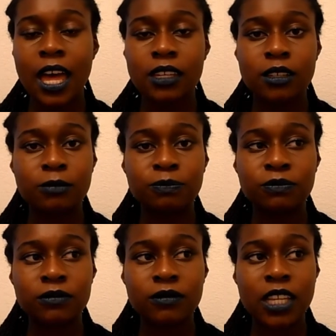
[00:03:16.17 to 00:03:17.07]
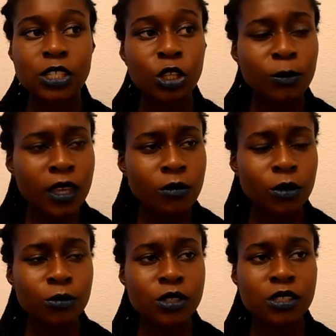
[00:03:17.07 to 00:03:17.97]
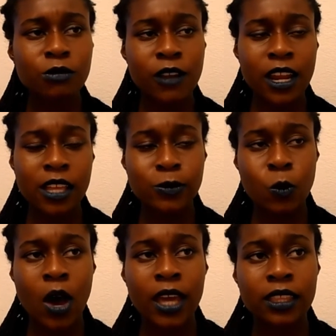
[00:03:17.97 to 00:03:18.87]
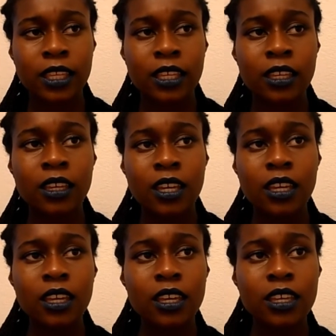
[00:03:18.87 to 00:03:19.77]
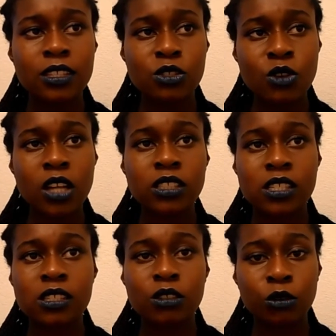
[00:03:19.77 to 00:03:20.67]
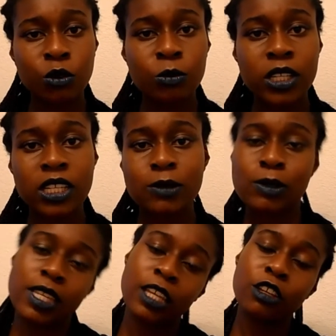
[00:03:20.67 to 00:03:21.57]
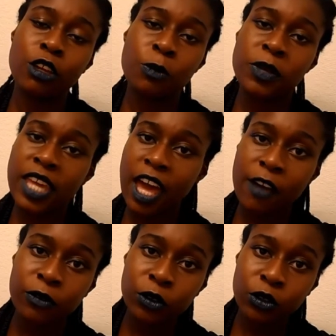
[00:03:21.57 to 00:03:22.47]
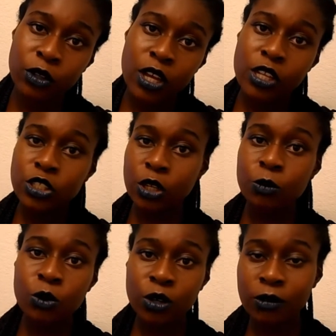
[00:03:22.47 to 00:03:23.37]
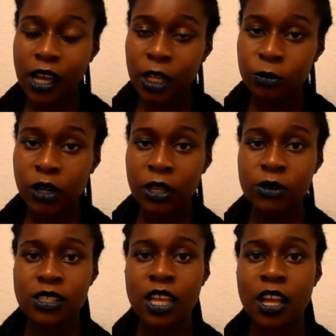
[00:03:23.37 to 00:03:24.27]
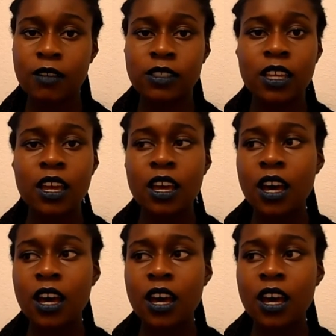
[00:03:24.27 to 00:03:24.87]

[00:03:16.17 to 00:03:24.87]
And it took me a moment to realize why the instructors and the group leaders were saying, be careful, don't walk around by yourselves.